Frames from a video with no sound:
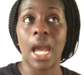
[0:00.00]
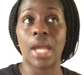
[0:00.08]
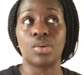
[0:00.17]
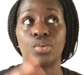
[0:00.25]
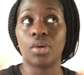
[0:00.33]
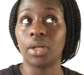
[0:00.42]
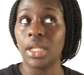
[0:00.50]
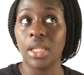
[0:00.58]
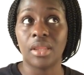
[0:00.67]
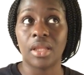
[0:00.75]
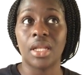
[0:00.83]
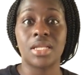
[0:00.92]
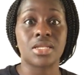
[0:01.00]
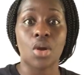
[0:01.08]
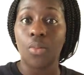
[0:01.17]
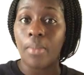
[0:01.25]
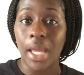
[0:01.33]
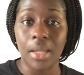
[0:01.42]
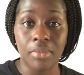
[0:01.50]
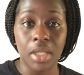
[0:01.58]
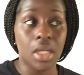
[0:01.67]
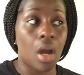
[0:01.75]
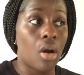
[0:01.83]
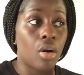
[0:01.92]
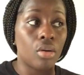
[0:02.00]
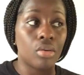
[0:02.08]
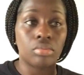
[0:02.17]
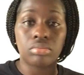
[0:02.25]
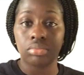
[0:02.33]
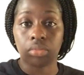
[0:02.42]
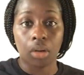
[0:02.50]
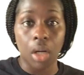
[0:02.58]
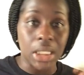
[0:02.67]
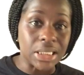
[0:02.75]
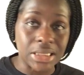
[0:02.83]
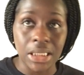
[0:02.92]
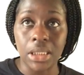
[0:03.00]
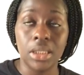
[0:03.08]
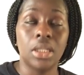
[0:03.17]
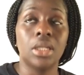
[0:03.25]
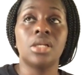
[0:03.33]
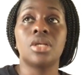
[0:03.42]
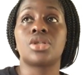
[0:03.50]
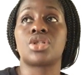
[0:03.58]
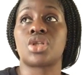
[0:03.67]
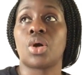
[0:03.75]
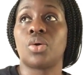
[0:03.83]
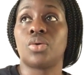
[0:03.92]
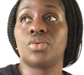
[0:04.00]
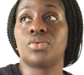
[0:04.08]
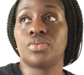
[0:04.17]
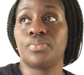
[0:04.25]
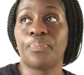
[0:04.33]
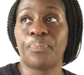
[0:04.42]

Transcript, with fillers: I don't want anything that's going to make me all crazy. So